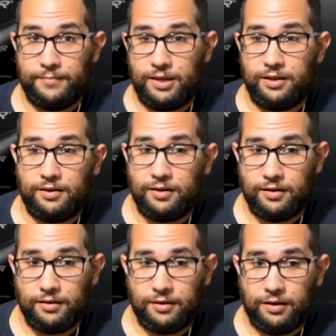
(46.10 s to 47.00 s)
I mean,
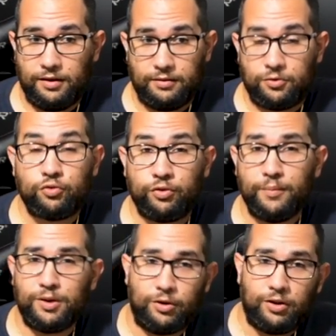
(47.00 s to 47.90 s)
uh,
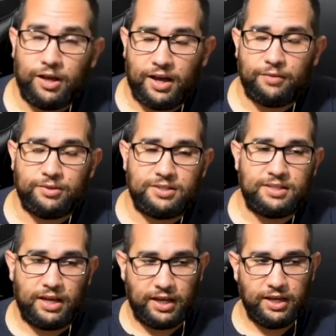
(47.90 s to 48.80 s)
criminal, I would
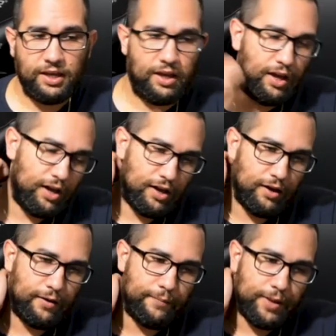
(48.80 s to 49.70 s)
say.
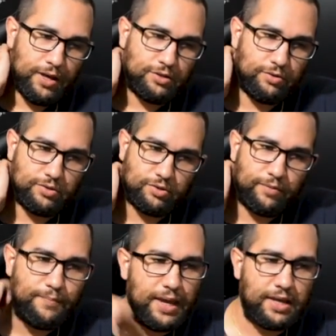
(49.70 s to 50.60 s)
Um, so it's
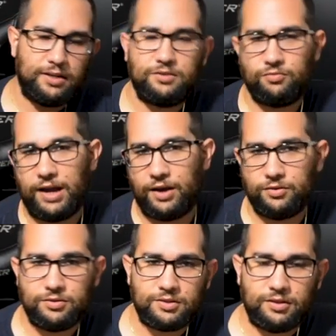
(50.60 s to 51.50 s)
sort of making its
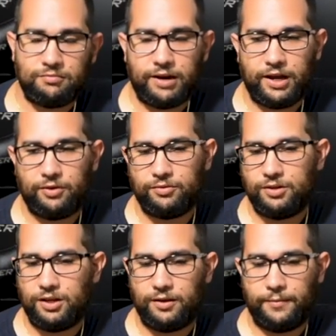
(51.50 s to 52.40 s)
rounds
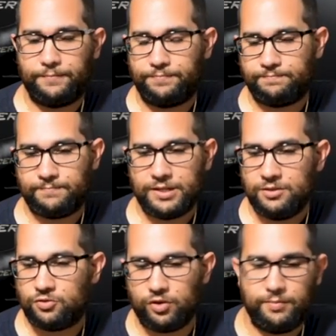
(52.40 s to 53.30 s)
around um,
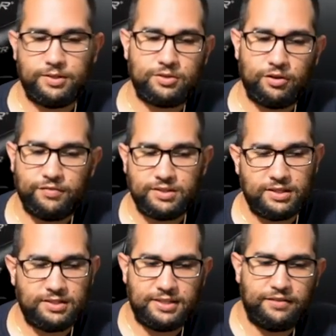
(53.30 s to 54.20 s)
streaming
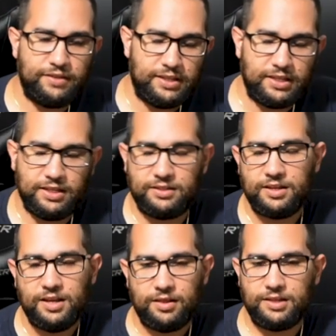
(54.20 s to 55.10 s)
services,
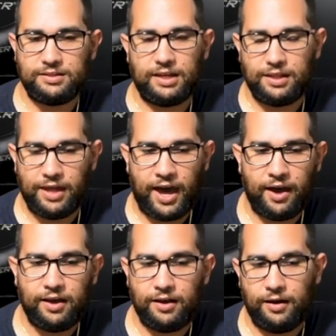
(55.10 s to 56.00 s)
DVDs, things like
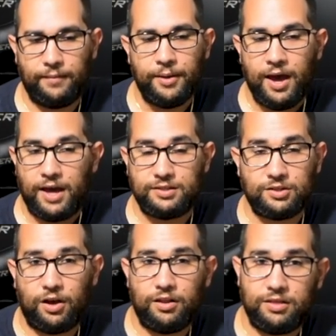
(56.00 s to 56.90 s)
that. Um, I
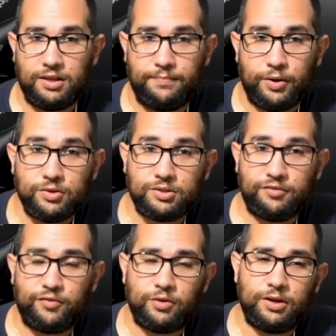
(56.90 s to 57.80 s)
saw the
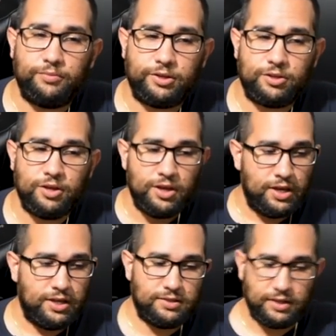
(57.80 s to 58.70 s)
poster for it, which
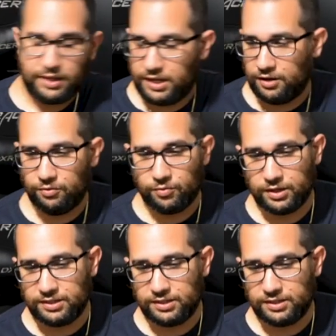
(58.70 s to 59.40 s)
is a kid in a